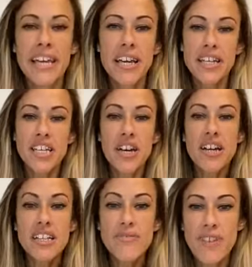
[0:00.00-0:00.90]
you're
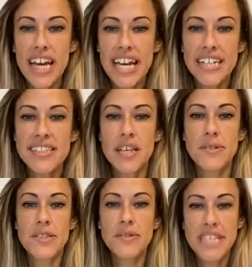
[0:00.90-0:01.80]
gonna find
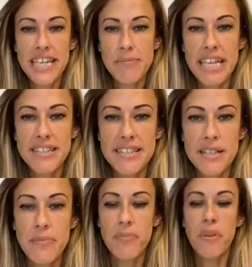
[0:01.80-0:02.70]
those new teammates.
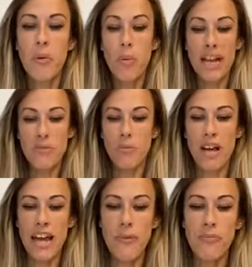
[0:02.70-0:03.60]
When and
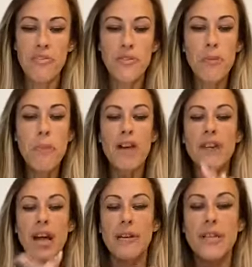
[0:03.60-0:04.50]
where.
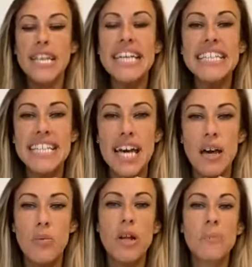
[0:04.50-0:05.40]
Tomorrow, Lisa
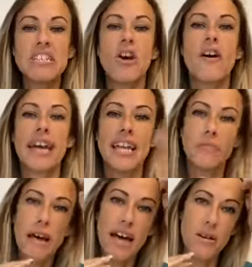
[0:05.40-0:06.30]
will be talking
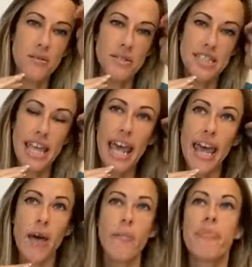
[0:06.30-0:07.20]
about
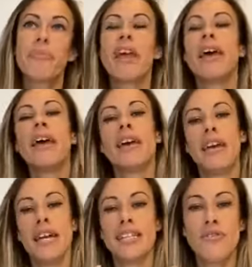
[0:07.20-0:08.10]

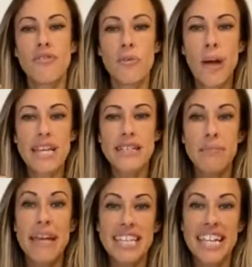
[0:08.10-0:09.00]
different ways,
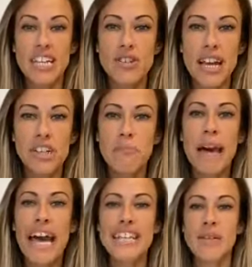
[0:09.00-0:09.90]
basically attraction
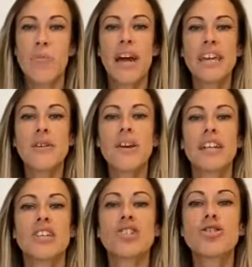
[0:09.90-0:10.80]
marketing, where you
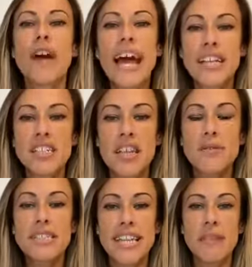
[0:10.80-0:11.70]
can attract
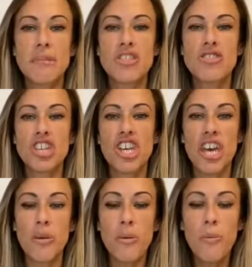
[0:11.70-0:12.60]
those teamies to
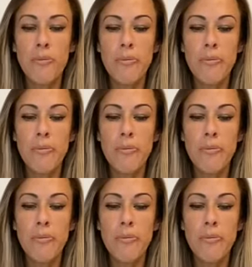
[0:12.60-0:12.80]
you,